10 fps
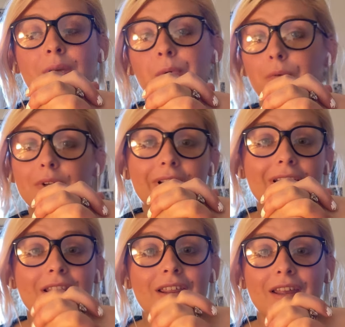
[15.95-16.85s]
like we're really
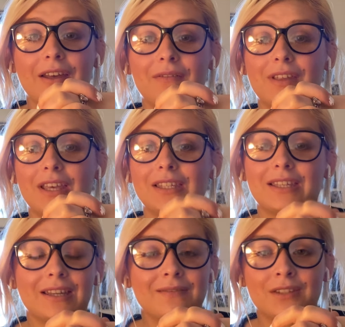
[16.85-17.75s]
in the thick of
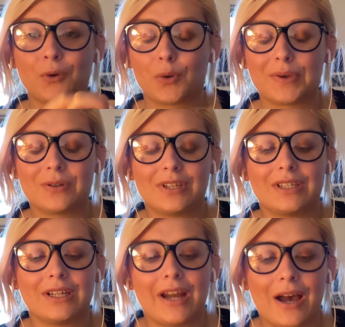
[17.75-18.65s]
things of Scorpio
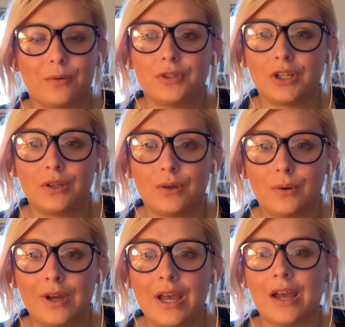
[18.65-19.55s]
season now too.